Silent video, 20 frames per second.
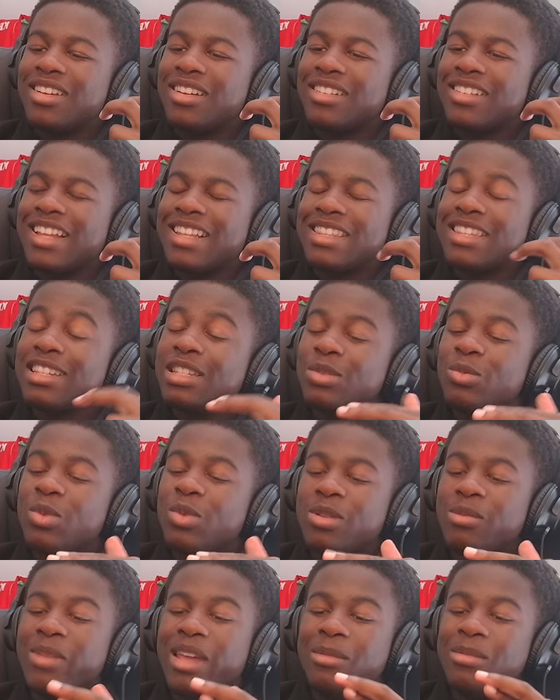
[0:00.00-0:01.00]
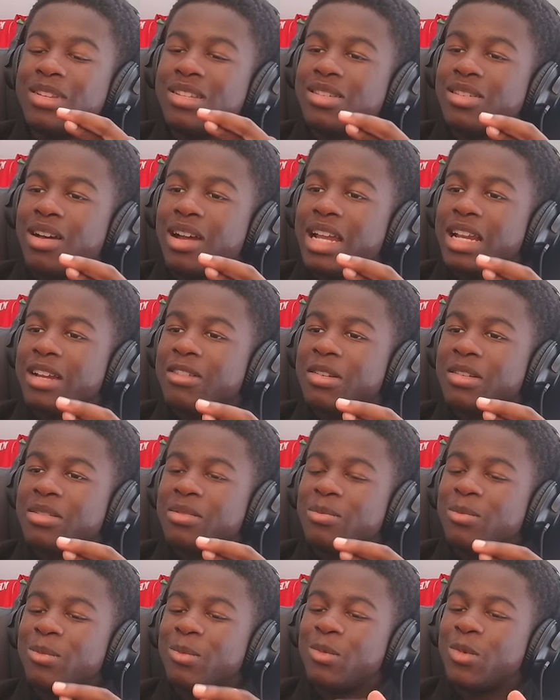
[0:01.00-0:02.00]
Like this one, maybe it's not Aaron,
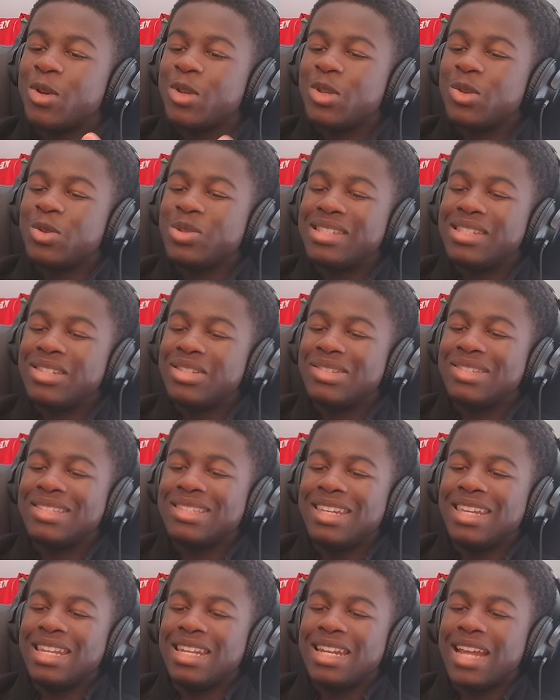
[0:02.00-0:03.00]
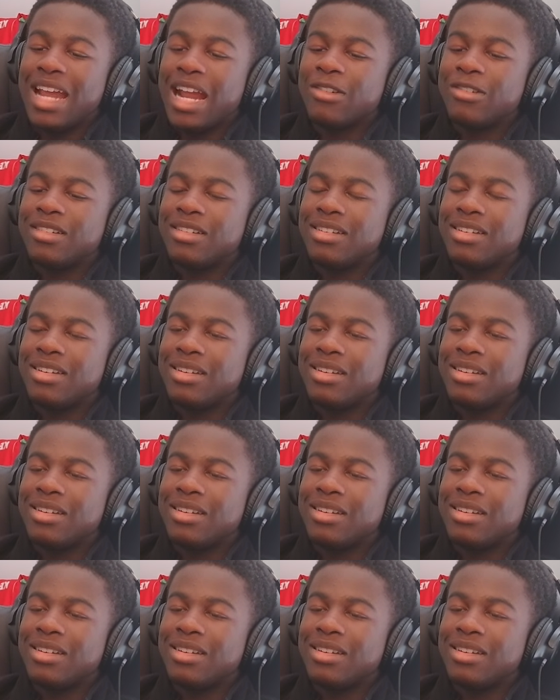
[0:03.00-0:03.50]
but you still see it in Aaron.